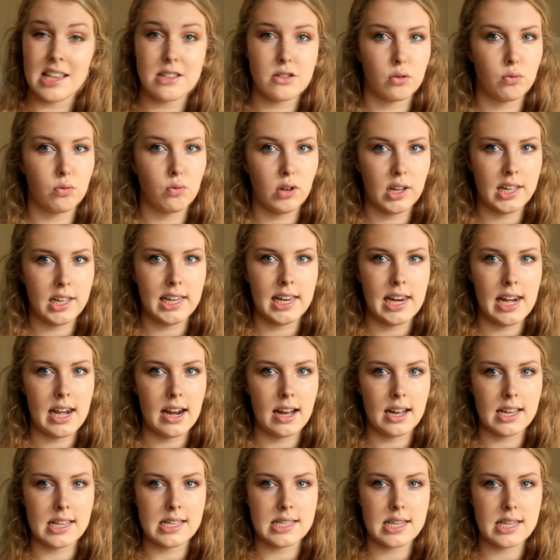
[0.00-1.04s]
It's a really
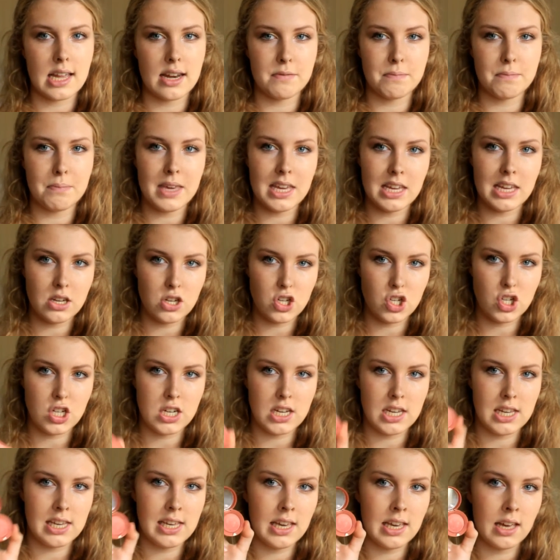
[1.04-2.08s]
nice kind of
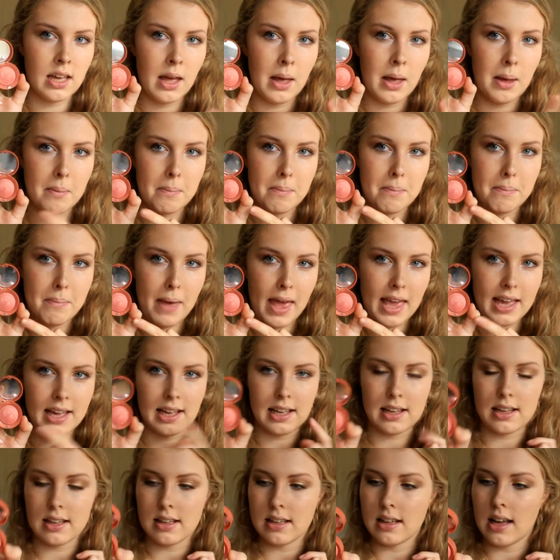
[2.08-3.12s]
peachy
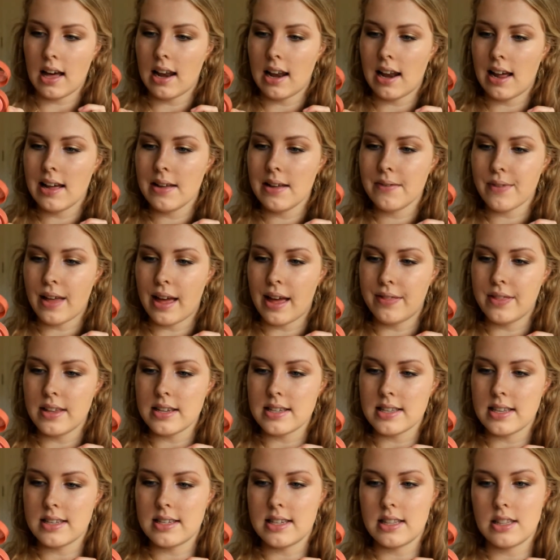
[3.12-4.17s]
pink colour, and
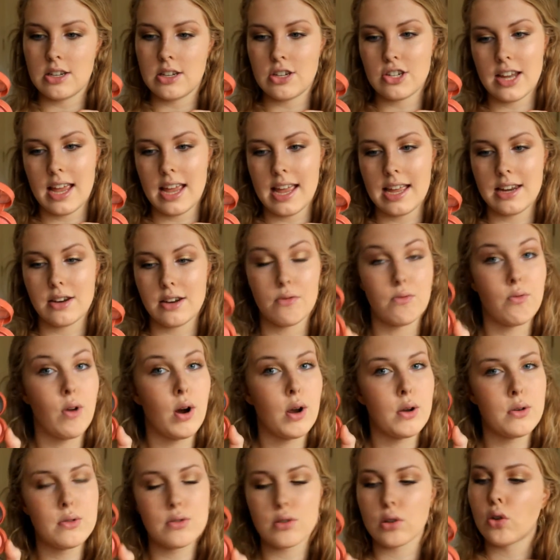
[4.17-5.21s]
this is in the shade
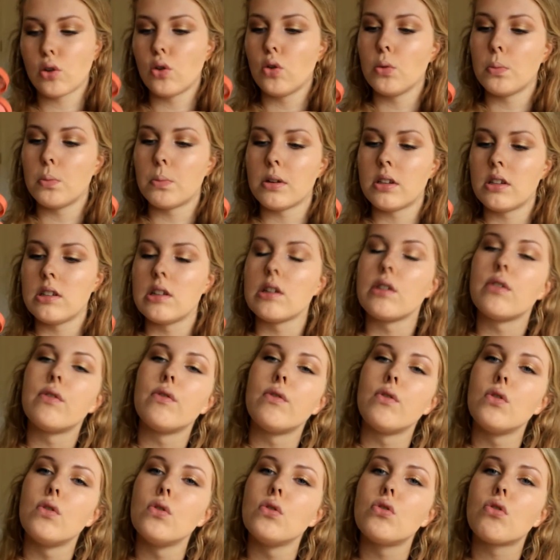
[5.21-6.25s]
Rose Coupe de
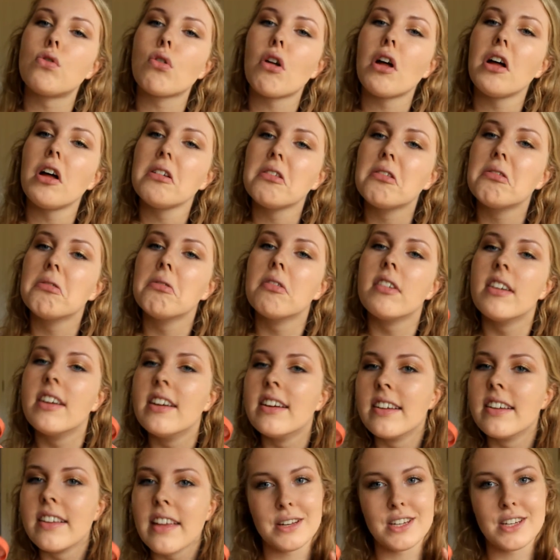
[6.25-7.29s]
Foudre,
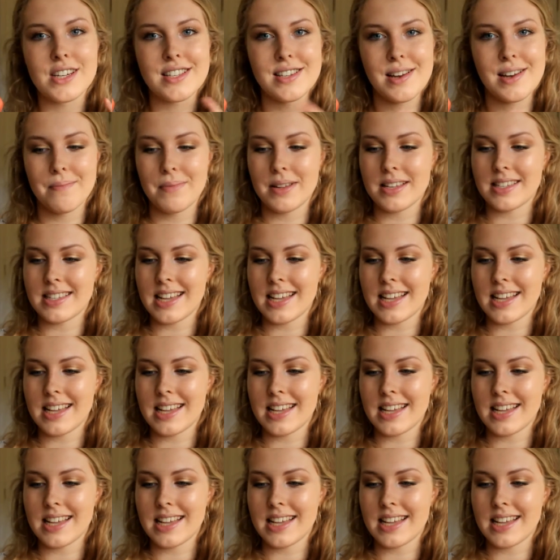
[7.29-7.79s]
which is number